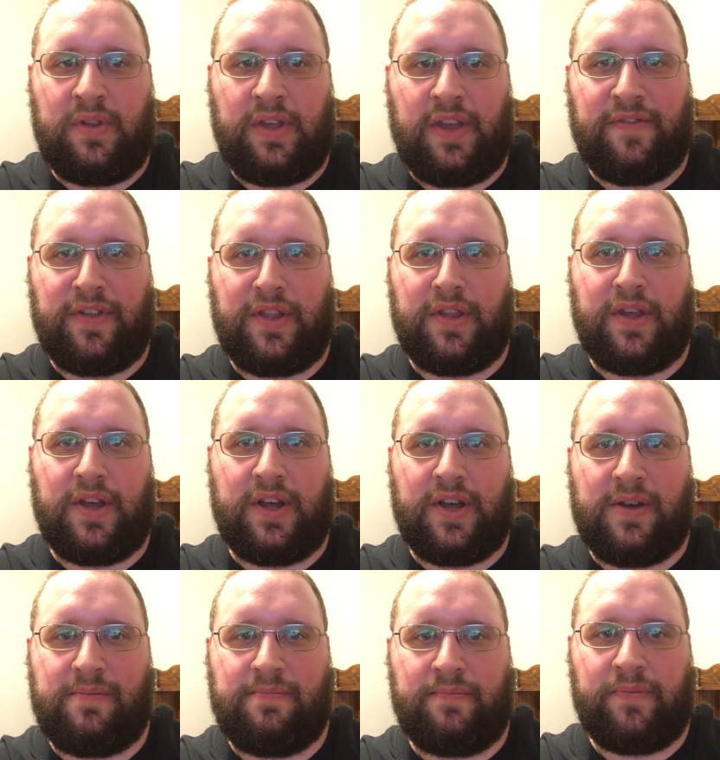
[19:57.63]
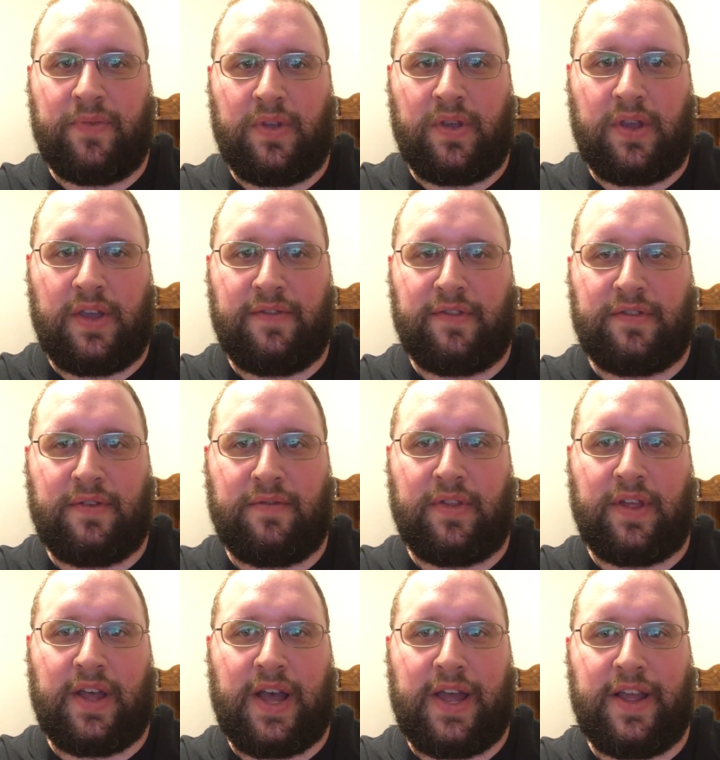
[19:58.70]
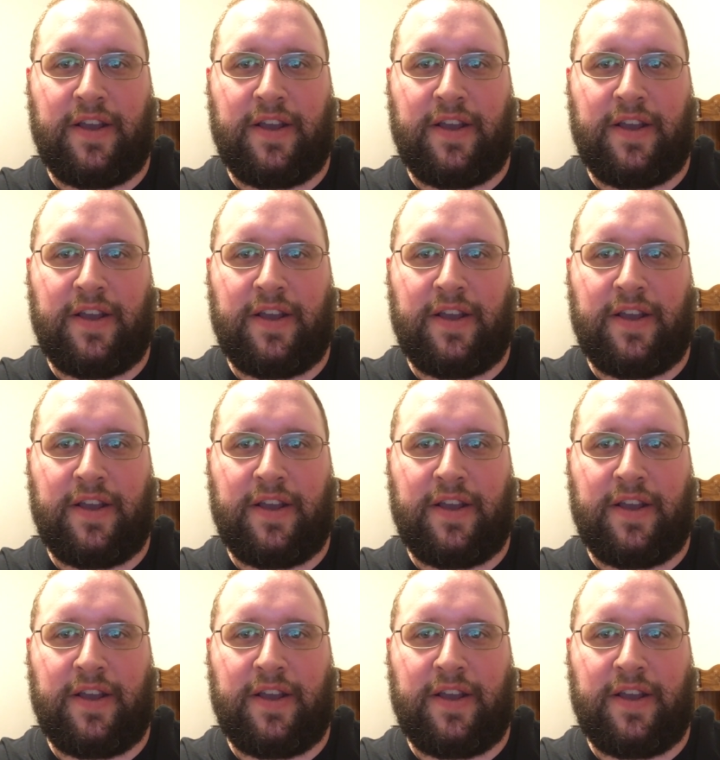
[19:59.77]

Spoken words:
Given some of the high